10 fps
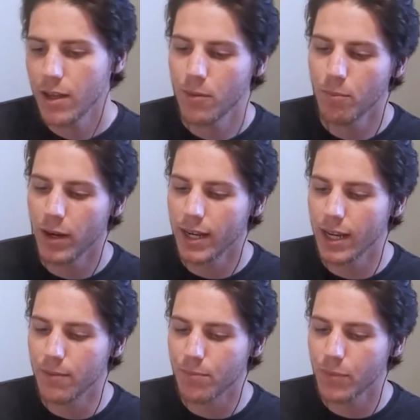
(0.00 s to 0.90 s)
But
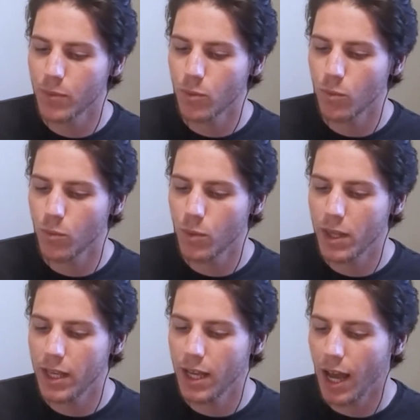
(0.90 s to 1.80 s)

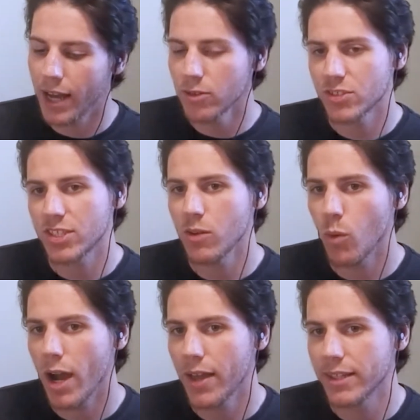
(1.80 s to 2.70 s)
I don't see
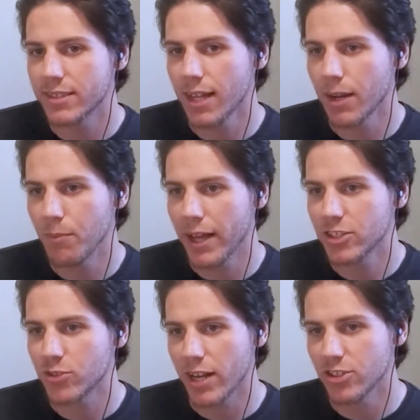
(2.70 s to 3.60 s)
why it's not a bad
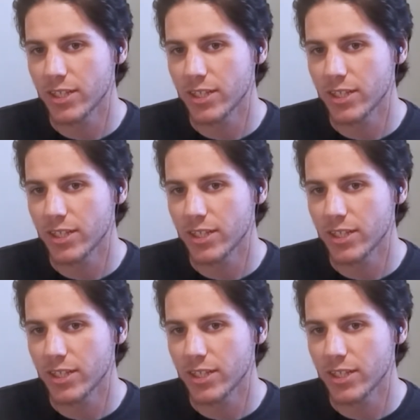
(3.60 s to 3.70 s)
strategy.